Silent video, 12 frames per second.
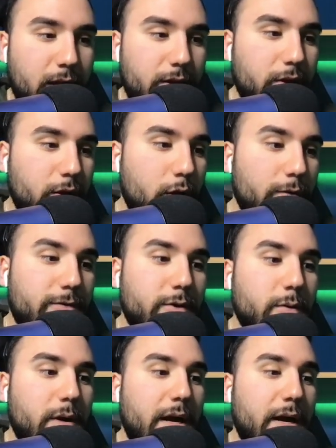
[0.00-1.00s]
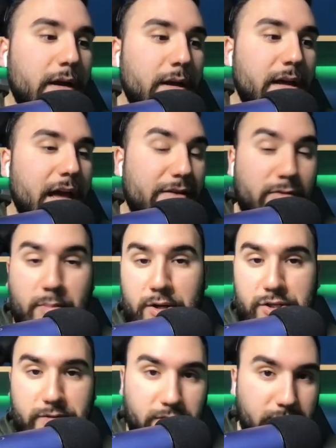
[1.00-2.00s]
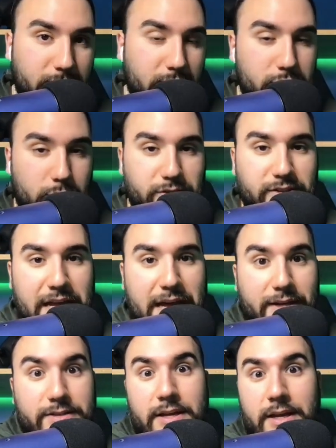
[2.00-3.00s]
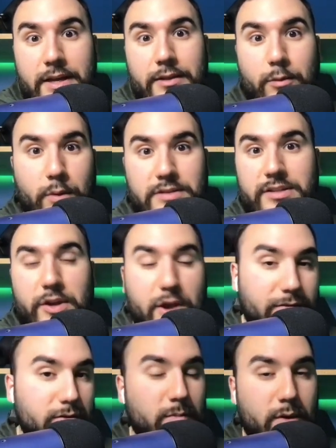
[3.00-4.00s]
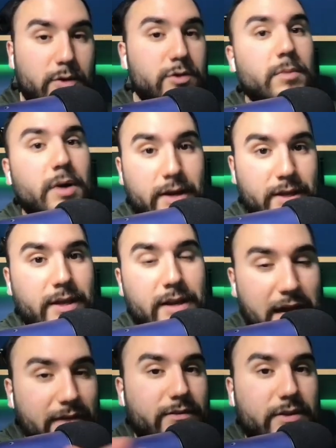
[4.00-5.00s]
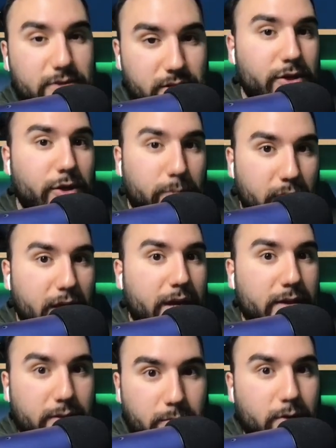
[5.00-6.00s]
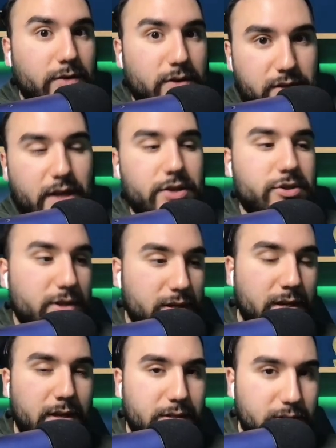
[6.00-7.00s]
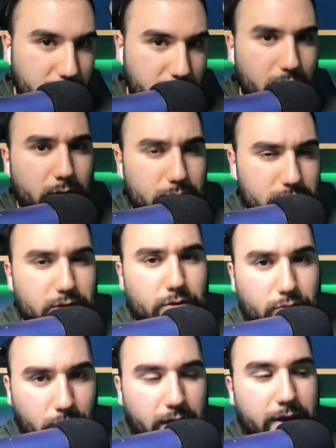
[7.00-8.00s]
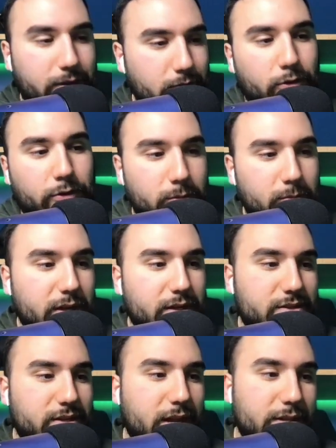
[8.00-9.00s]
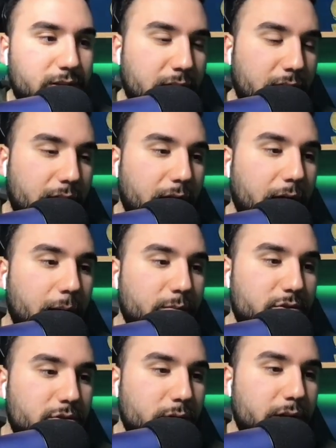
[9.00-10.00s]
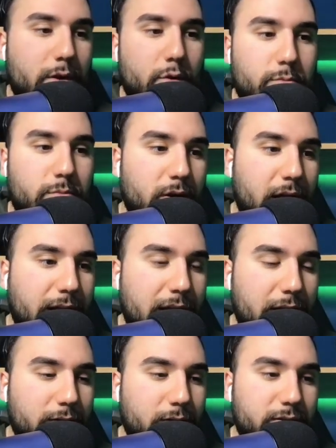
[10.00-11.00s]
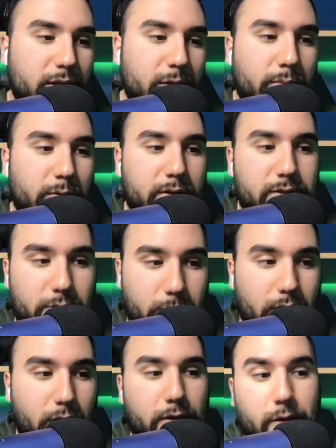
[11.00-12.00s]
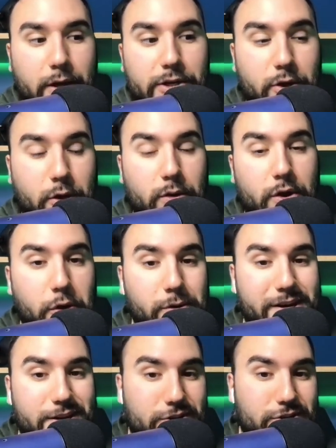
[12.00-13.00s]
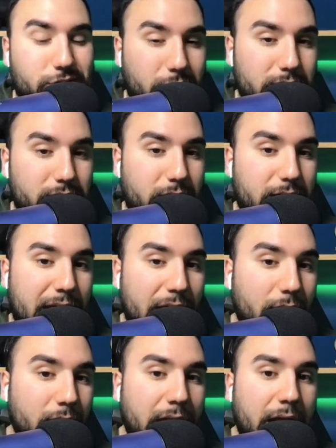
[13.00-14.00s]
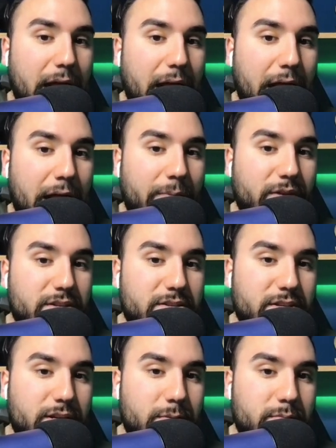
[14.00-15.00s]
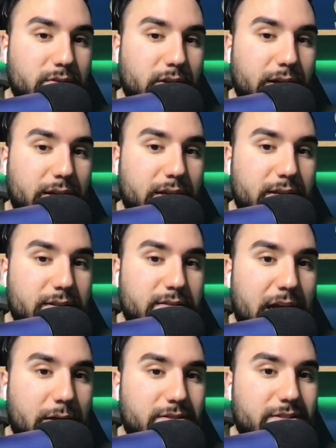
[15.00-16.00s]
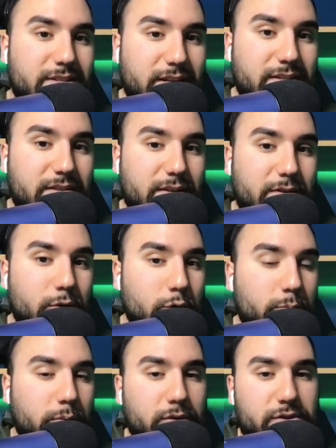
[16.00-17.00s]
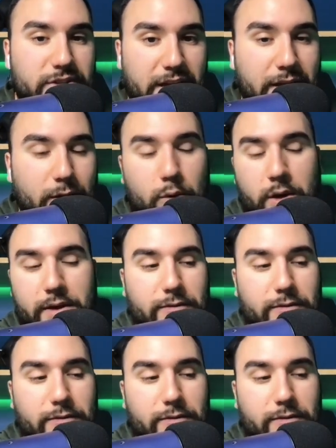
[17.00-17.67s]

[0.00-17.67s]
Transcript: you know, if you uh, have a bunch of individual stocks the ones that you have the most money in, obviously you're paying the most attention to those, right? It only makes sense. Um, so yeah, Uber, I gotta look deeper into it, although I don't own any shares right now, and it seems like it is down 62%. Quite